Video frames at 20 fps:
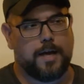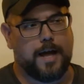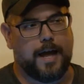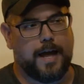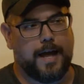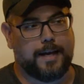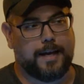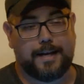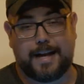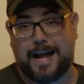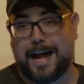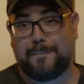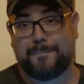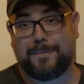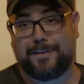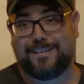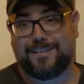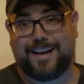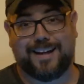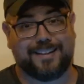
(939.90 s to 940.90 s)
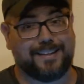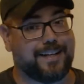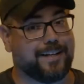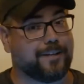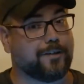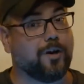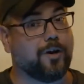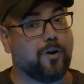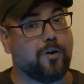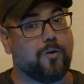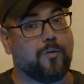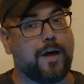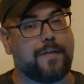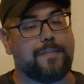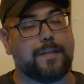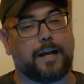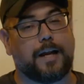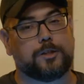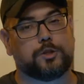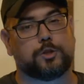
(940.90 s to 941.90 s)
And it happened, I let it go,
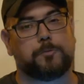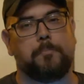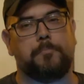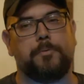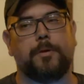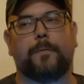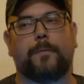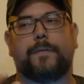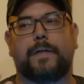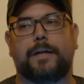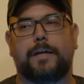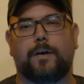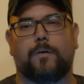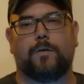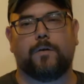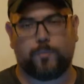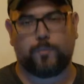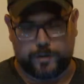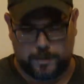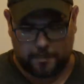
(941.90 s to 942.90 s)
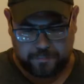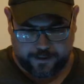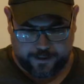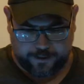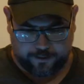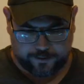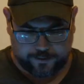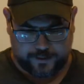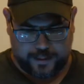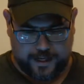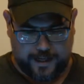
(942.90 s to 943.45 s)
and then I just built that narrative with the players